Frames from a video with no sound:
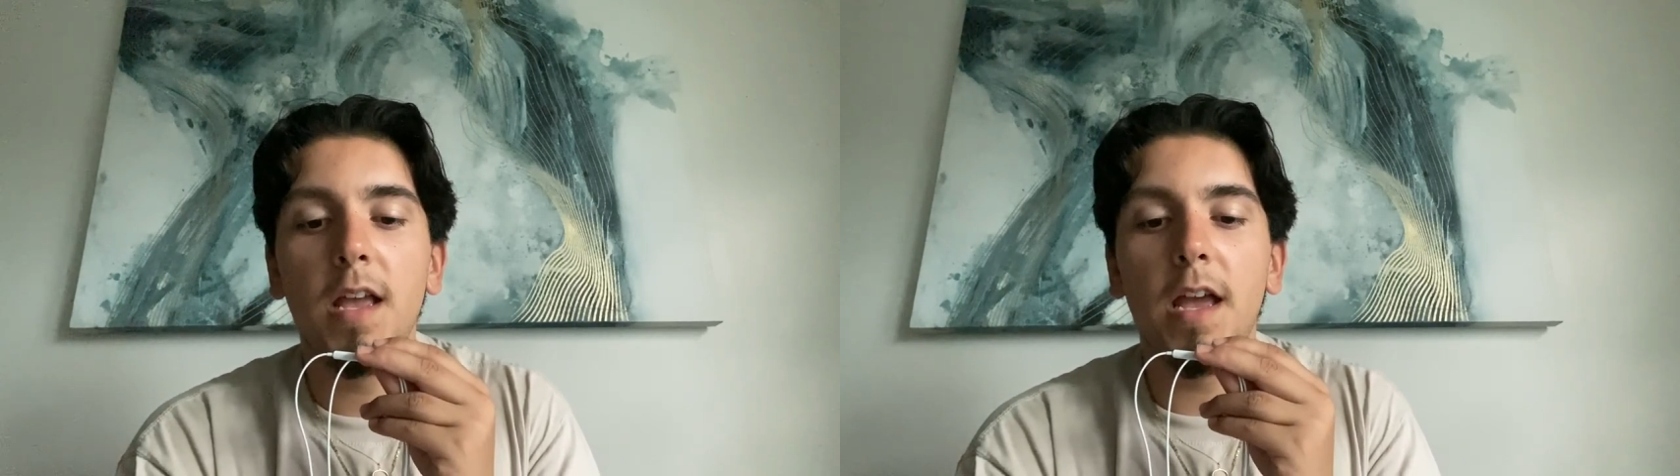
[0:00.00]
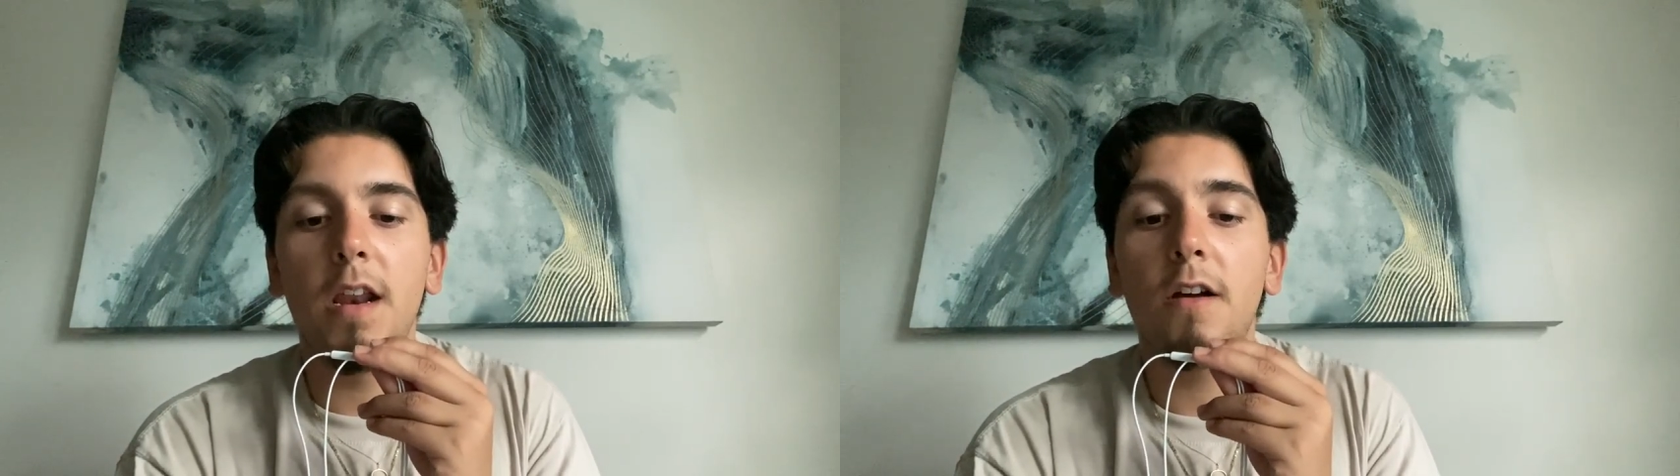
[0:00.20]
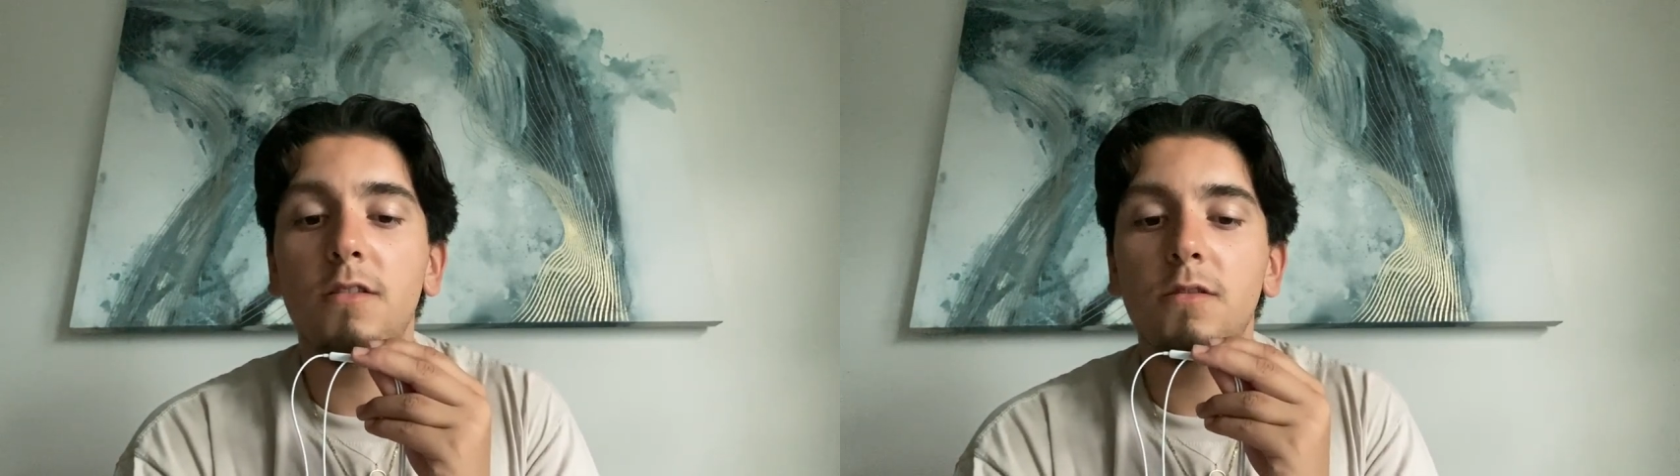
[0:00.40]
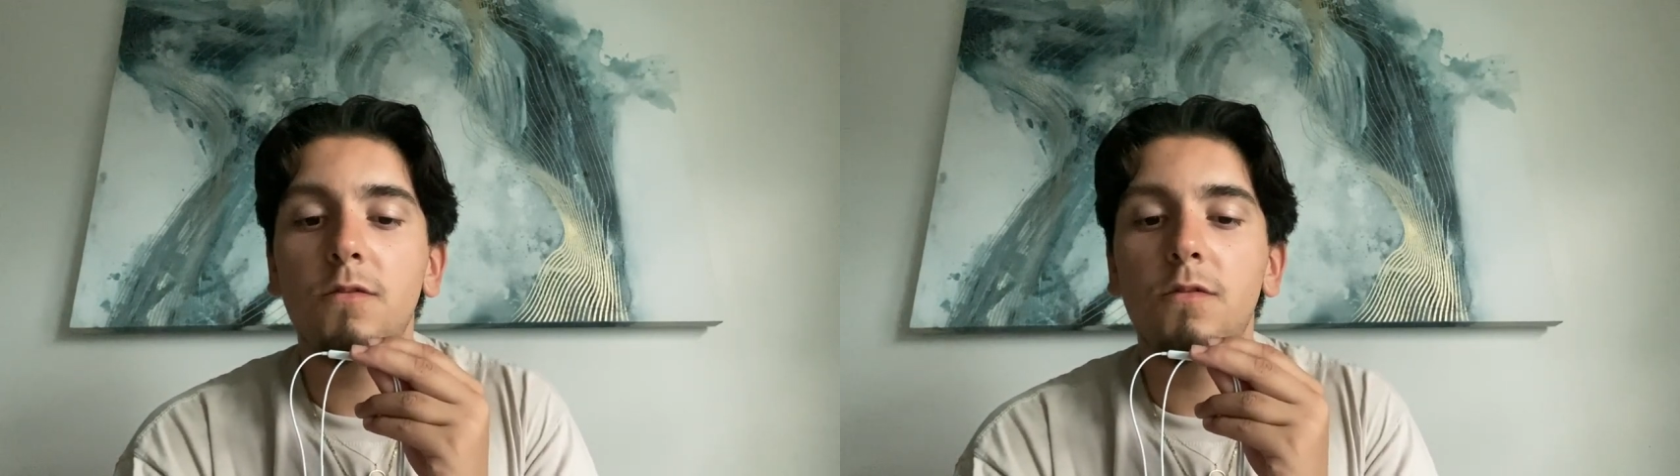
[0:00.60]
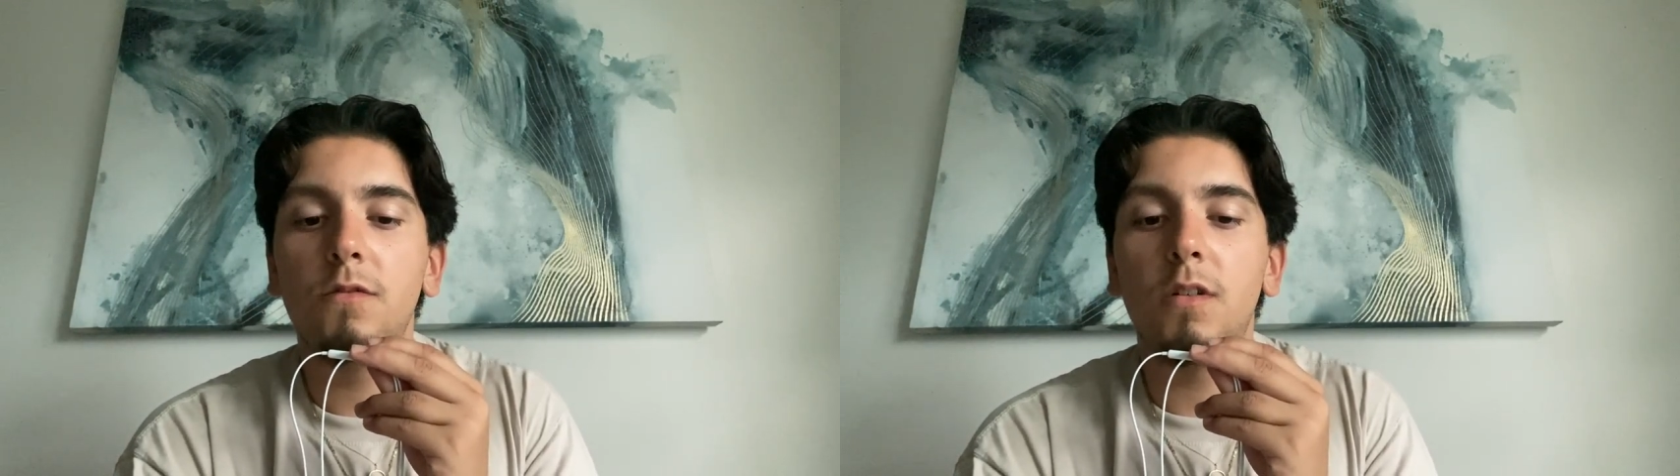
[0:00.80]
And I
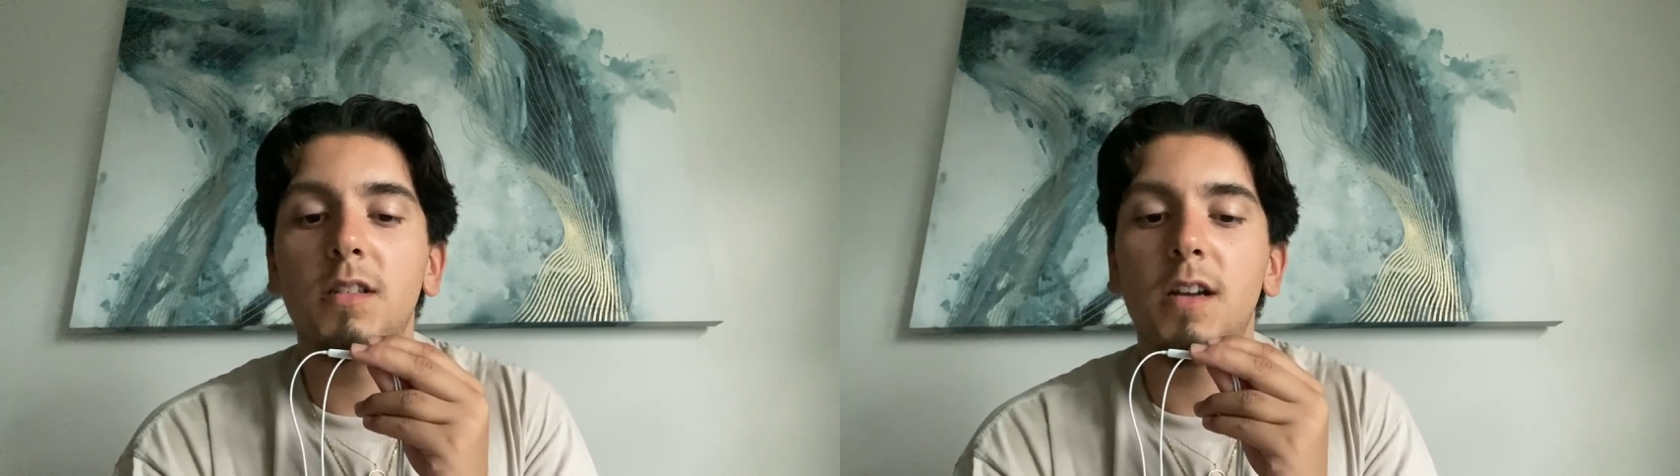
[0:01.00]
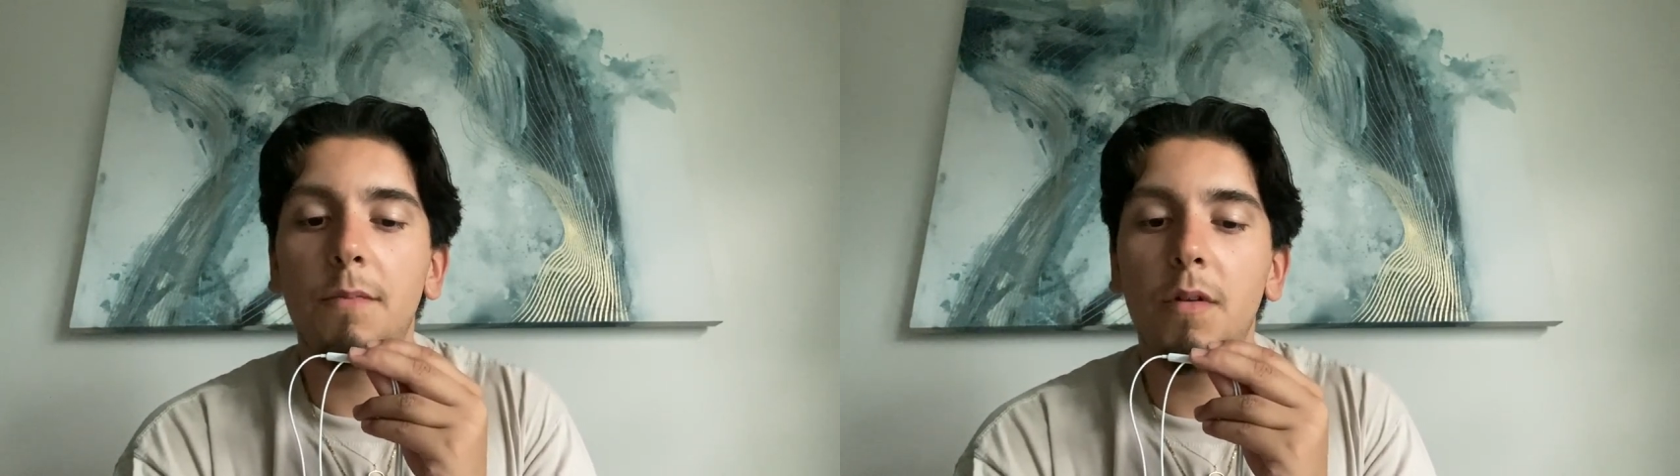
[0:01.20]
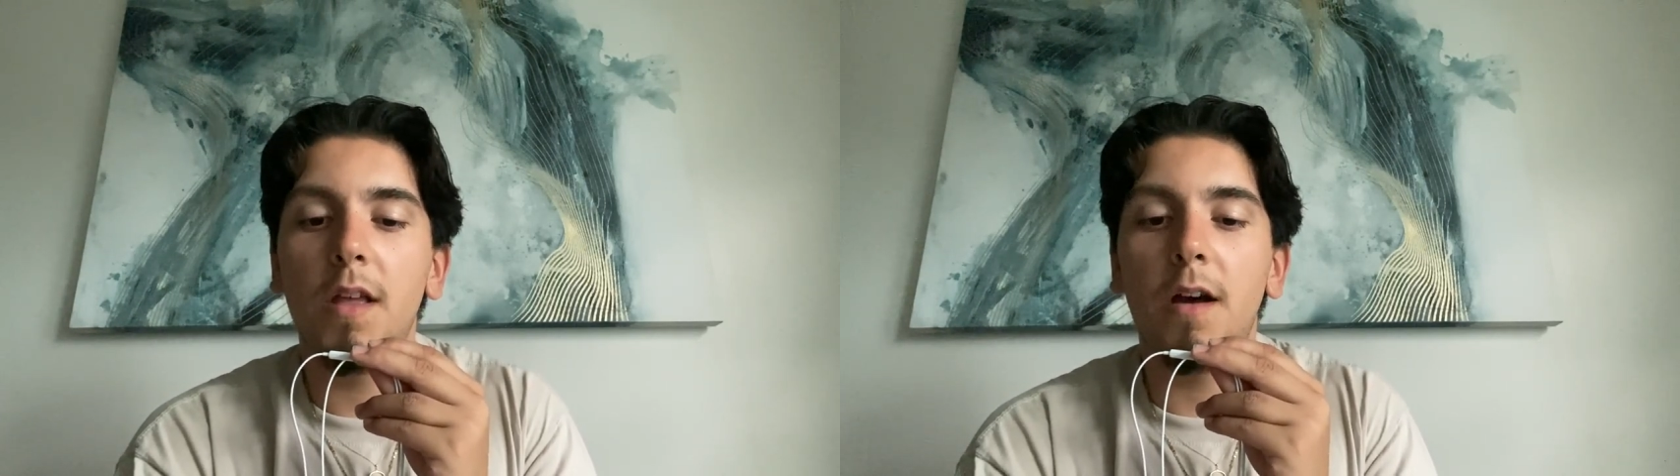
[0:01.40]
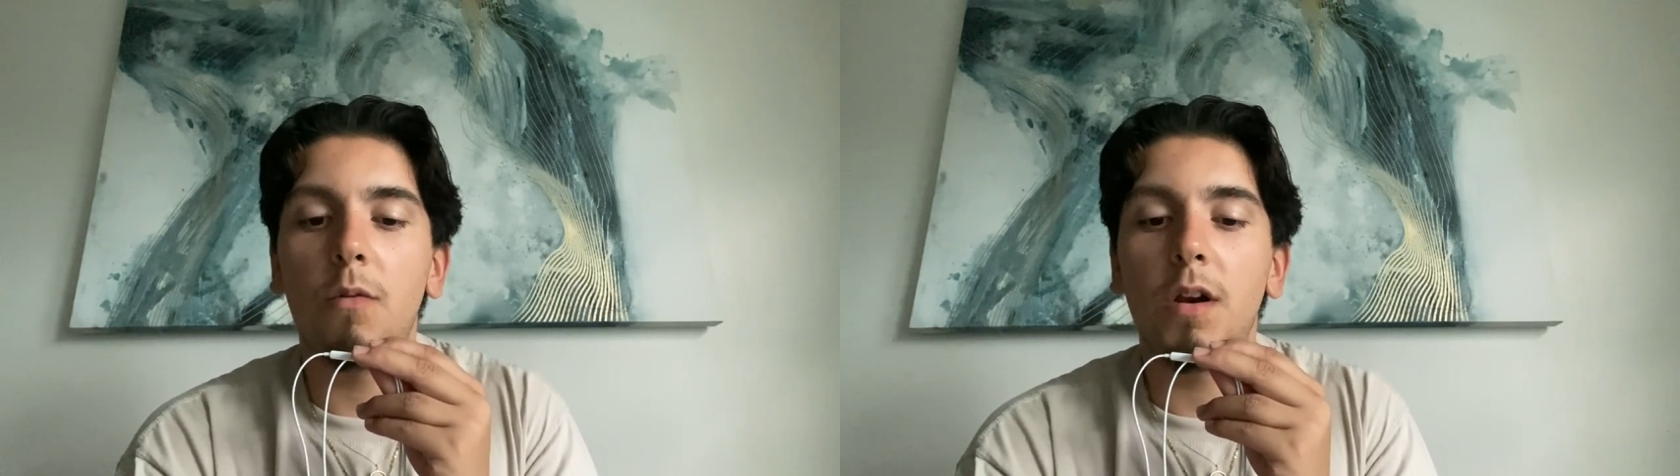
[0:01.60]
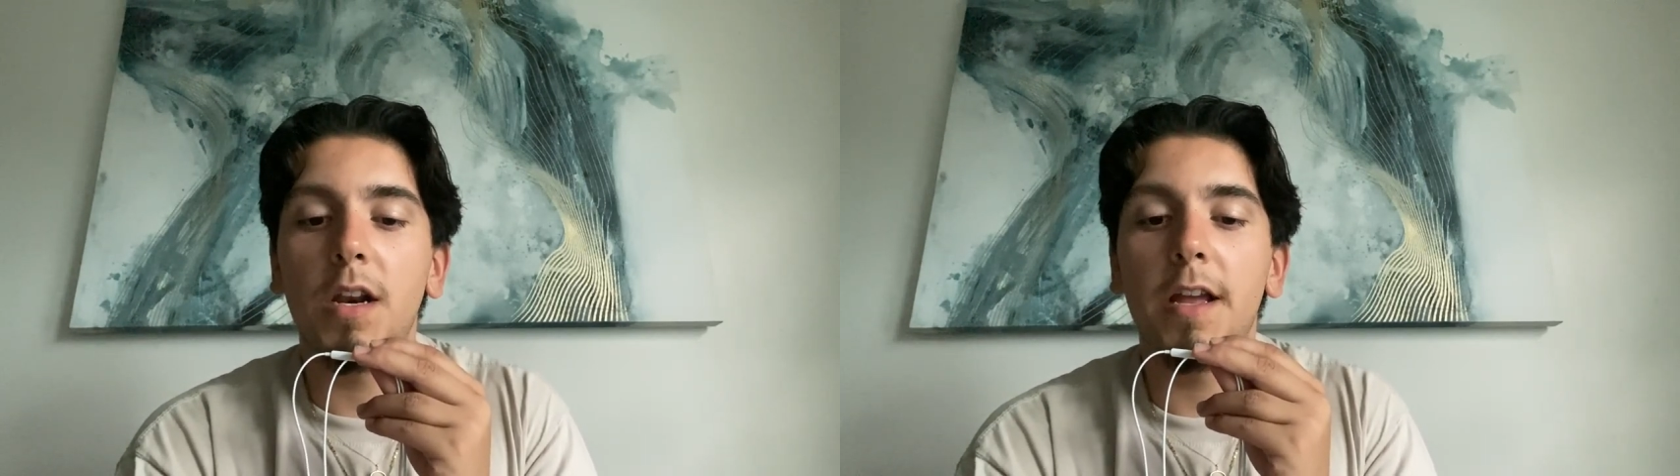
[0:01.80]
also, on top of that,
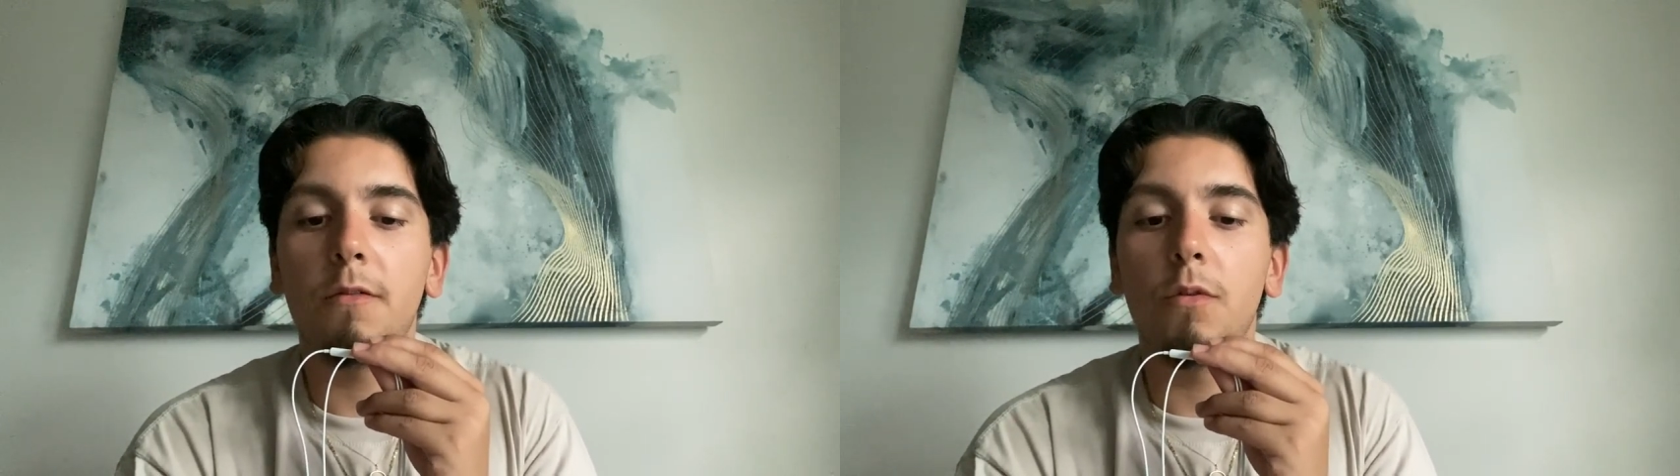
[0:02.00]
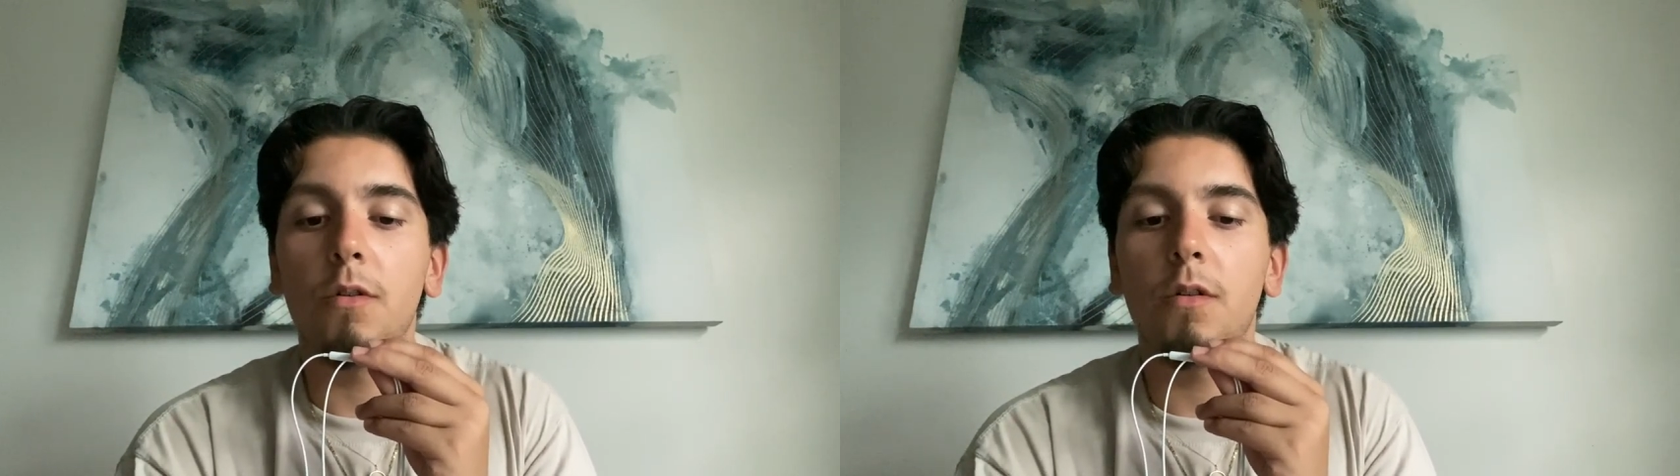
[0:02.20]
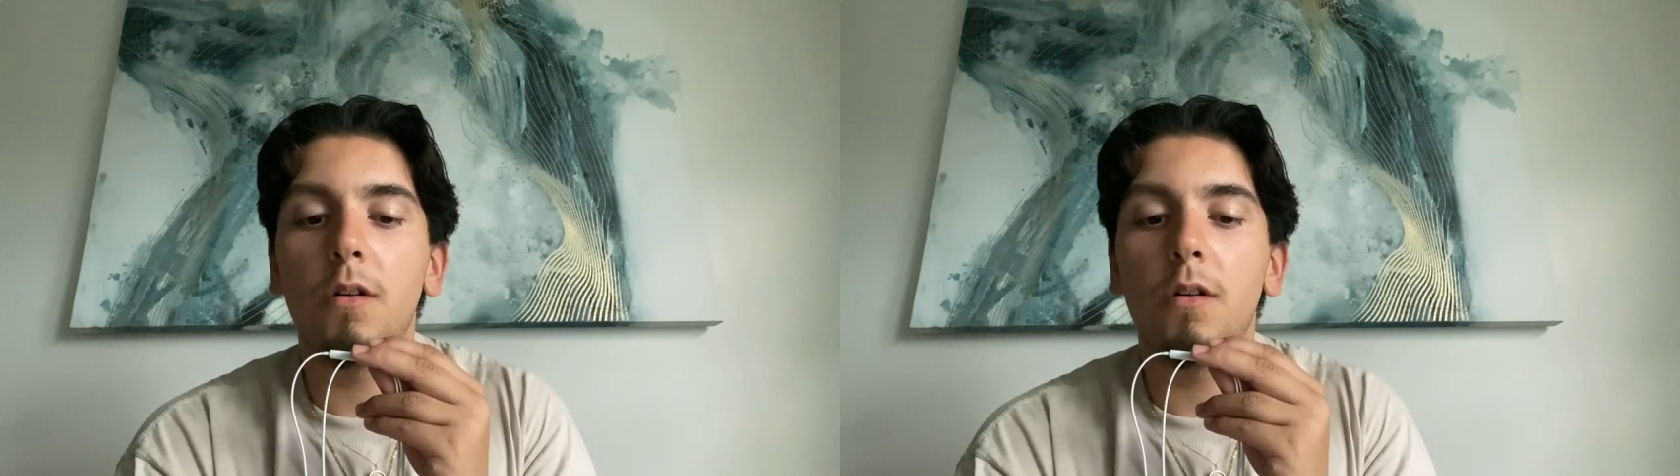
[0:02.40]
want to network